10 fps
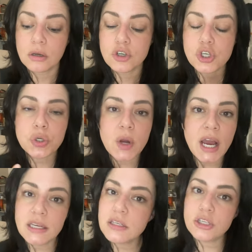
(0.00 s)

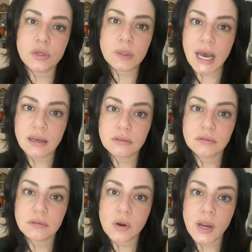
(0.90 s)
try to do that.
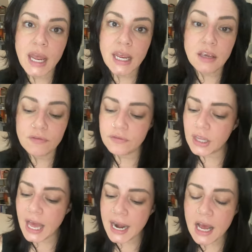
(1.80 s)
Okay?
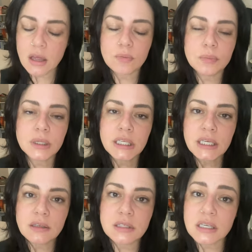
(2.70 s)
Flat out,
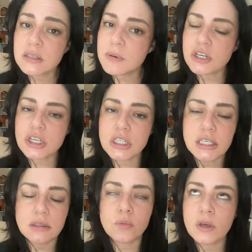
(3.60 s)
please, especially
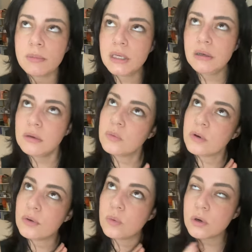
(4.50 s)
women, were
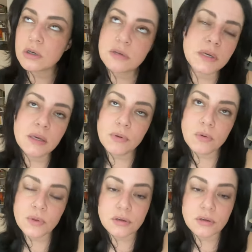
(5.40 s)
the worst people with